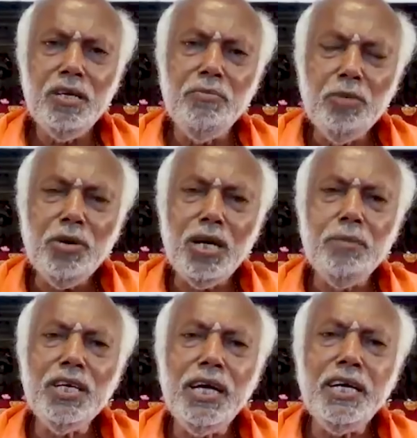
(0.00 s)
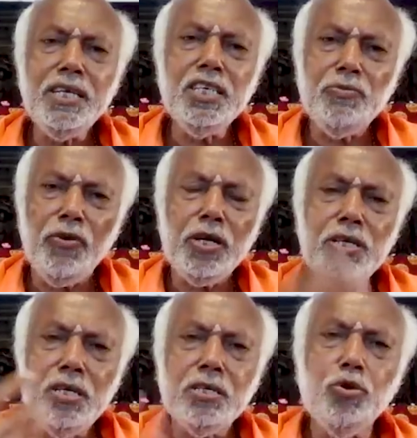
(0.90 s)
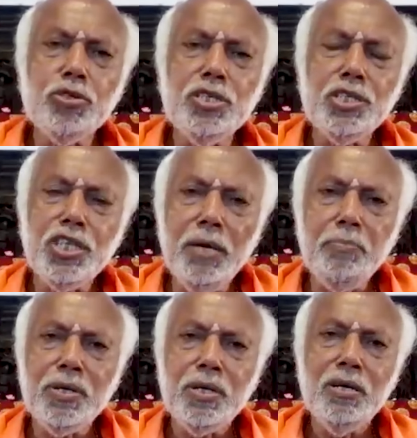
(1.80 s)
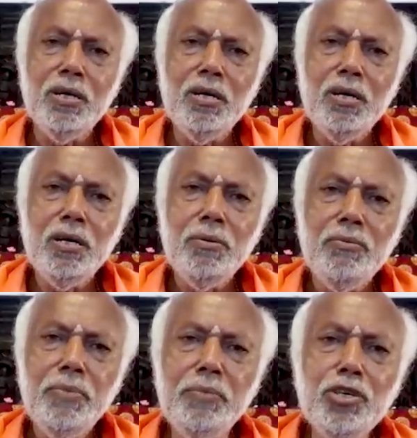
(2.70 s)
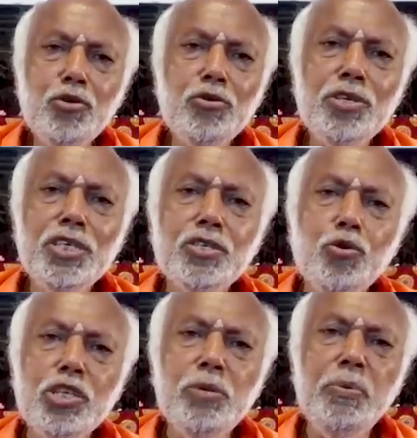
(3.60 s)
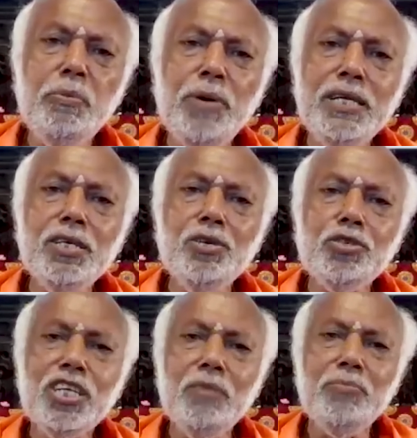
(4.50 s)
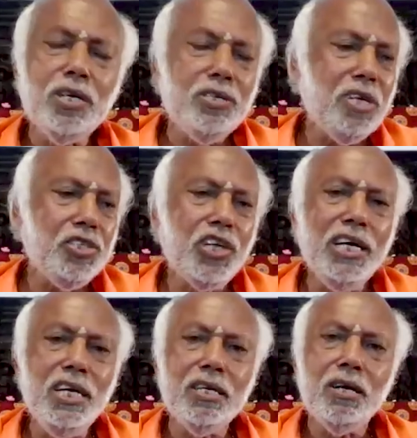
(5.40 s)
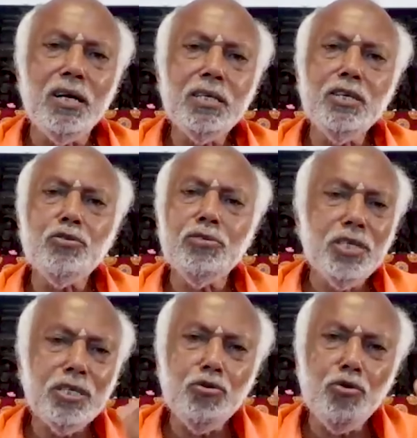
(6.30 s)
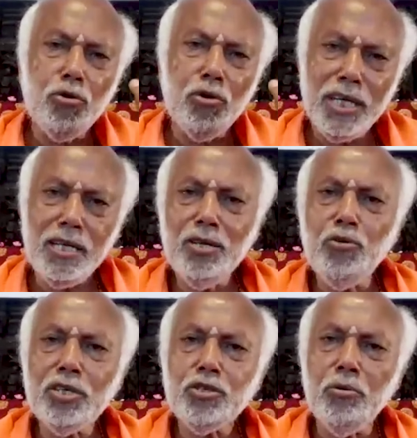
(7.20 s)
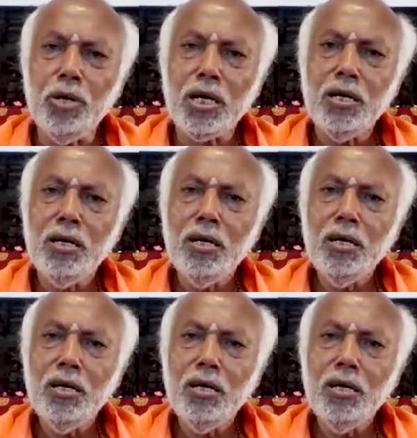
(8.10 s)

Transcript: Even if you are living 8 years, 40 years goes in sleep. 15, 20 years goes in preparing yourself because you are a child. Until 20 years, you don't know anything whatsoever.